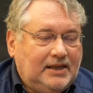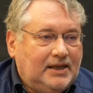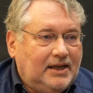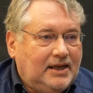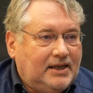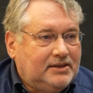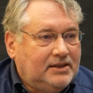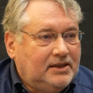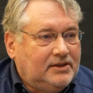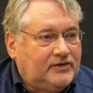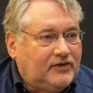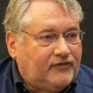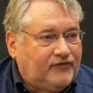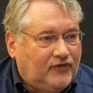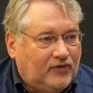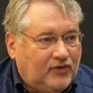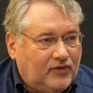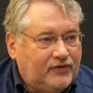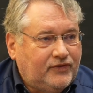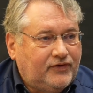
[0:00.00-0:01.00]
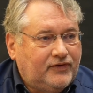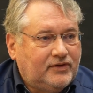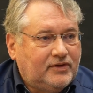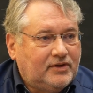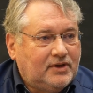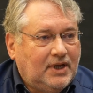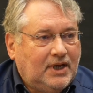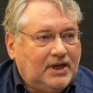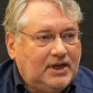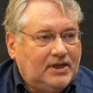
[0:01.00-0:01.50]
And in the fourth
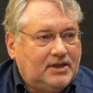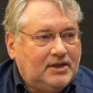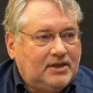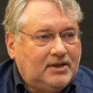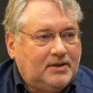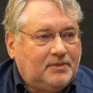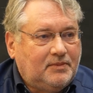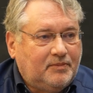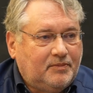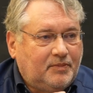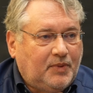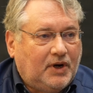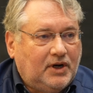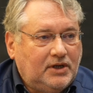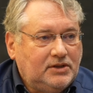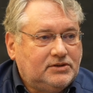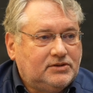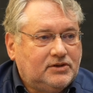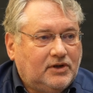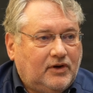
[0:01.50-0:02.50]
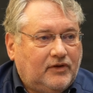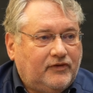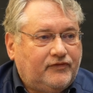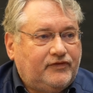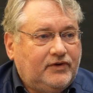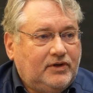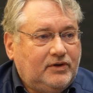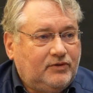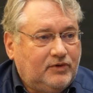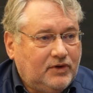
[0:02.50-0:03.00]
part of
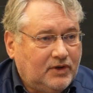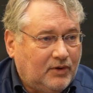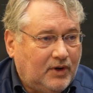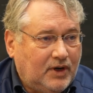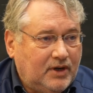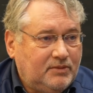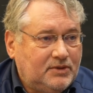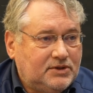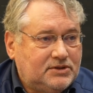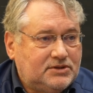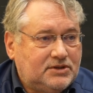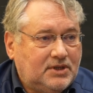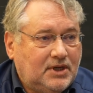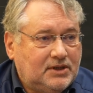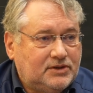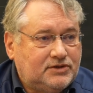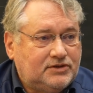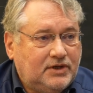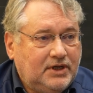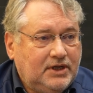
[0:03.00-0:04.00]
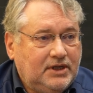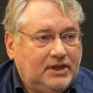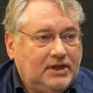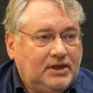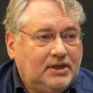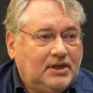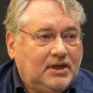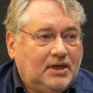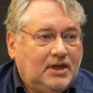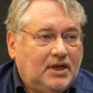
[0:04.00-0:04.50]
the requirements
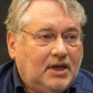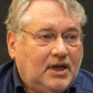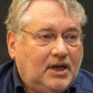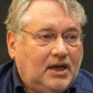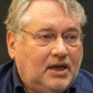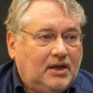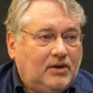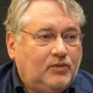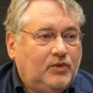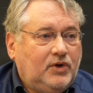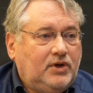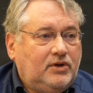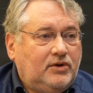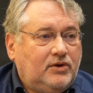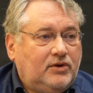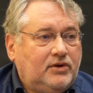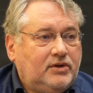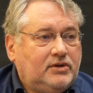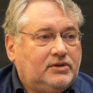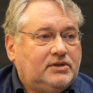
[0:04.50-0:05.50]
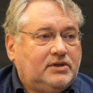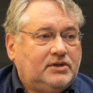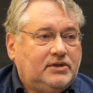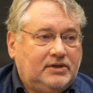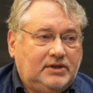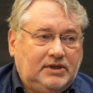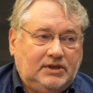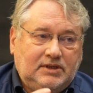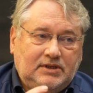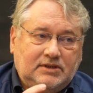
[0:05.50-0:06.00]
training, we learn
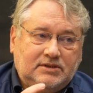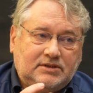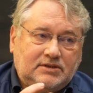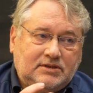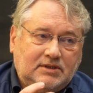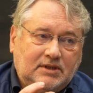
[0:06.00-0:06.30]
the